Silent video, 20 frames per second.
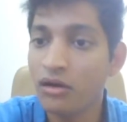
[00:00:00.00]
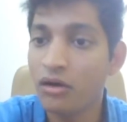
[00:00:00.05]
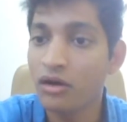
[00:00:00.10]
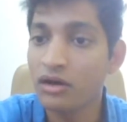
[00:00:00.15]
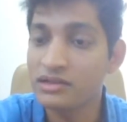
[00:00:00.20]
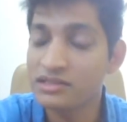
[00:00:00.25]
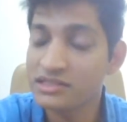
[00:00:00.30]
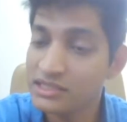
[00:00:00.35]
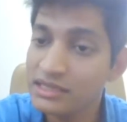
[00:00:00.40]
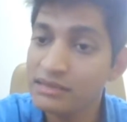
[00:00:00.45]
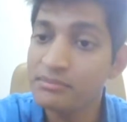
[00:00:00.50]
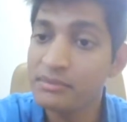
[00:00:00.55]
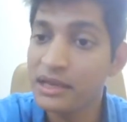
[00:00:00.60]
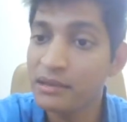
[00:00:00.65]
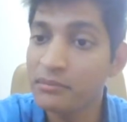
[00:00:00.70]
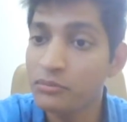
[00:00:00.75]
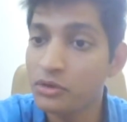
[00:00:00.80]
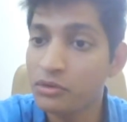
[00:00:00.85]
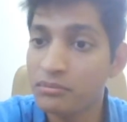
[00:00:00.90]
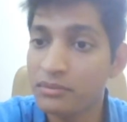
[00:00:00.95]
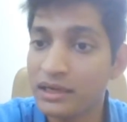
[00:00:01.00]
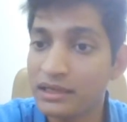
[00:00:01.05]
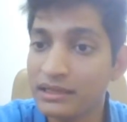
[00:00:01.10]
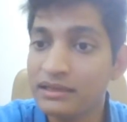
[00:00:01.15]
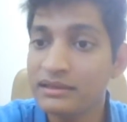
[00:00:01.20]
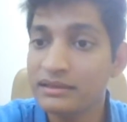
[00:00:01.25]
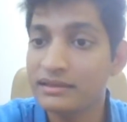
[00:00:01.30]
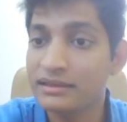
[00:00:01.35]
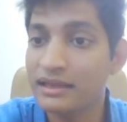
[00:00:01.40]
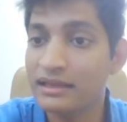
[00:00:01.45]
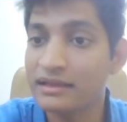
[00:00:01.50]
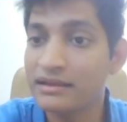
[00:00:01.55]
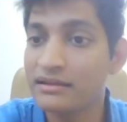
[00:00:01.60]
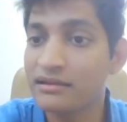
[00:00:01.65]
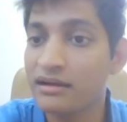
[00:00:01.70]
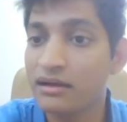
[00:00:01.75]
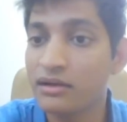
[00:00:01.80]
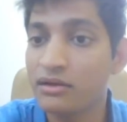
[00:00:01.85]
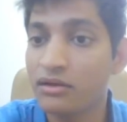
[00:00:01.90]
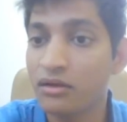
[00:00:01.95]
or still make more money
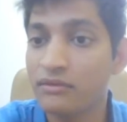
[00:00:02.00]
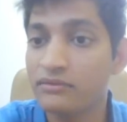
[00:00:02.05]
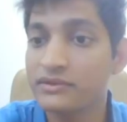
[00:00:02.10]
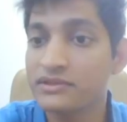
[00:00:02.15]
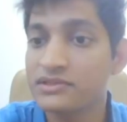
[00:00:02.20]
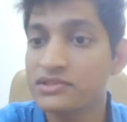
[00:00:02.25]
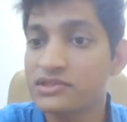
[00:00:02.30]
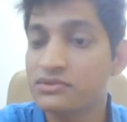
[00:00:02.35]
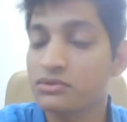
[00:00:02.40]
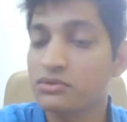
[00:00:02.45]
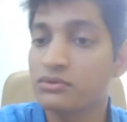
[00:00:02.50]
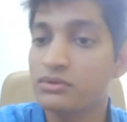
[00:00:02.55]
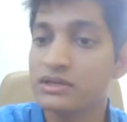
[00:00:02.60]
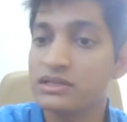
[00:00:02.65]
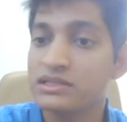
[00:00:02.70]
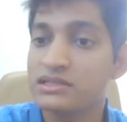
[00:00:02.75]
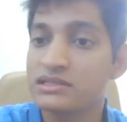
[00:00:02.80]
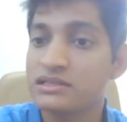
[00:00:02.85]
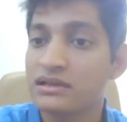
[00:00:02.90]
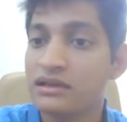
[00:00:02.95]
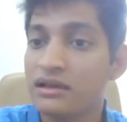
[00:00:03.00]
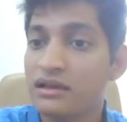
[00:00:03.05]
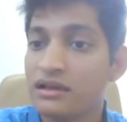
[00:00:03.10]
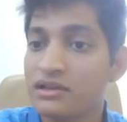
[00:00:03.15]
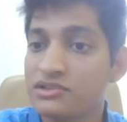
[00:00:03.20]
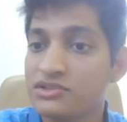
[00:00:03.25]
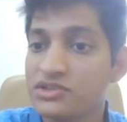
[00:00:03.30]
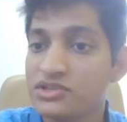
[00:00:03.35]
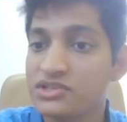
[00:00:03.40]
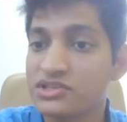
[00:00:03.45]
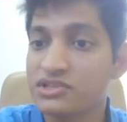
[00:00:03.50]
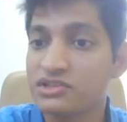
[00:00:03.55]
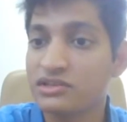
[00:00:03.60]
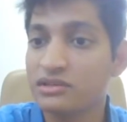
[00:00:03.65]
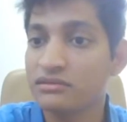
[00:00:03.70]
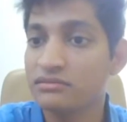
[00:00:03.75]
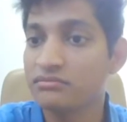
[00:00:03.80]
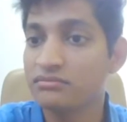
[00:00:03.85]
than a novice who is just